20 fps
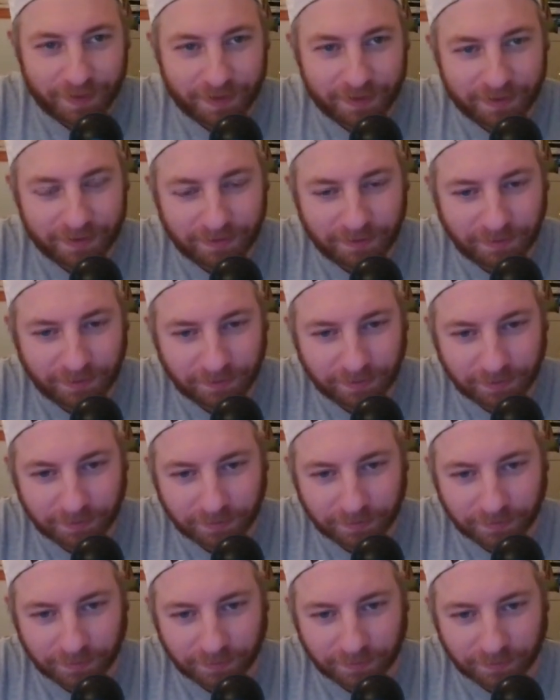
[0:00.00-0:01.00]

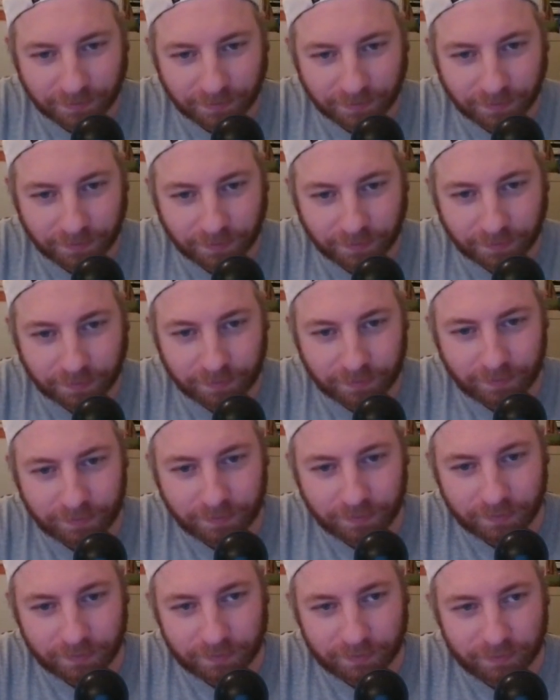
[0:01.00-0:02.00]

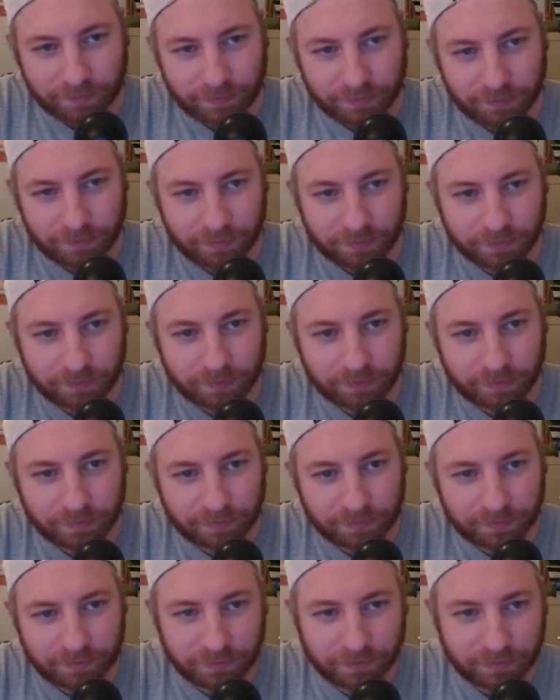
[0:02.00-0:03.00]

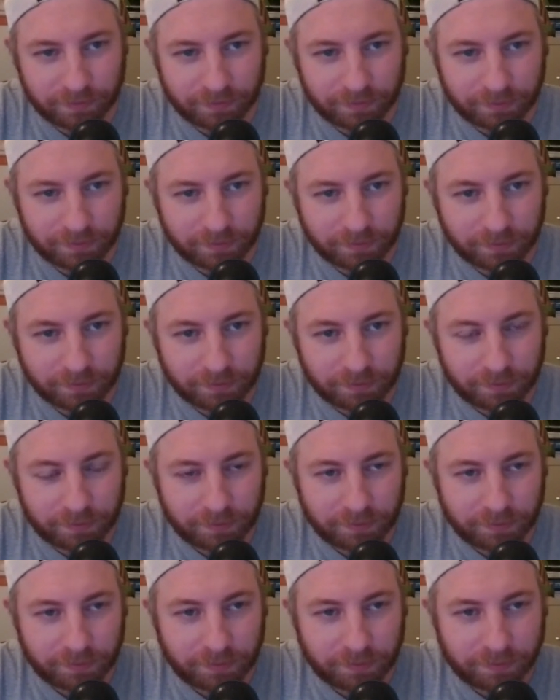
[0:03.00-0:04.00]

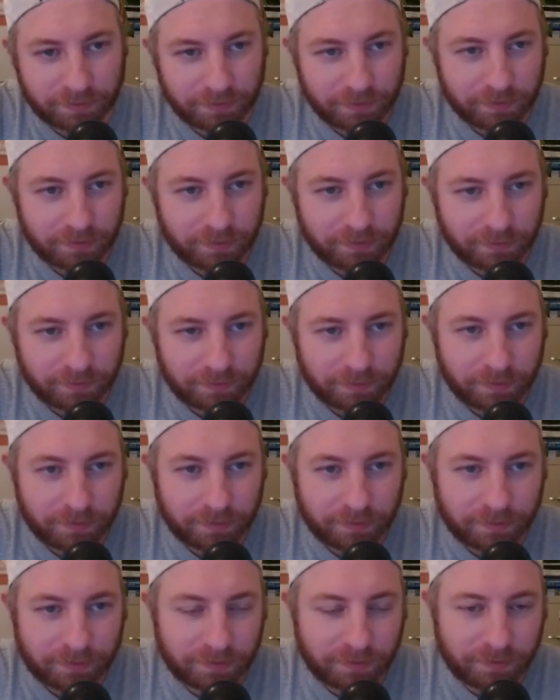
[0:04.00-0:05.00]

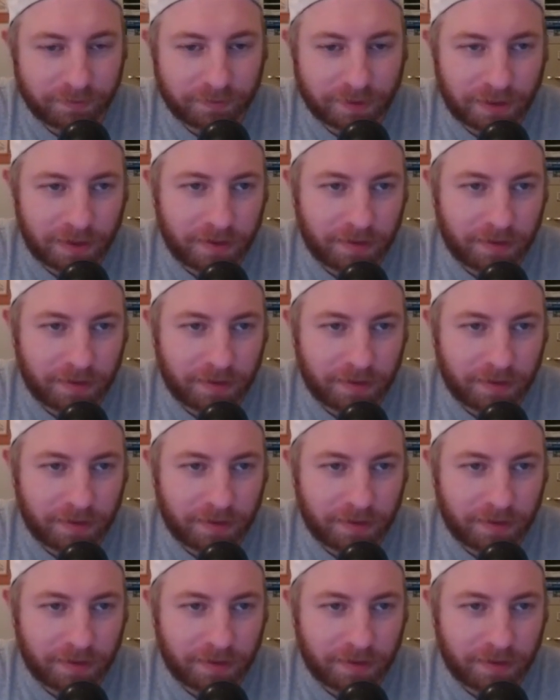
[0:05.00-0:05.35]
This person isn't speaking.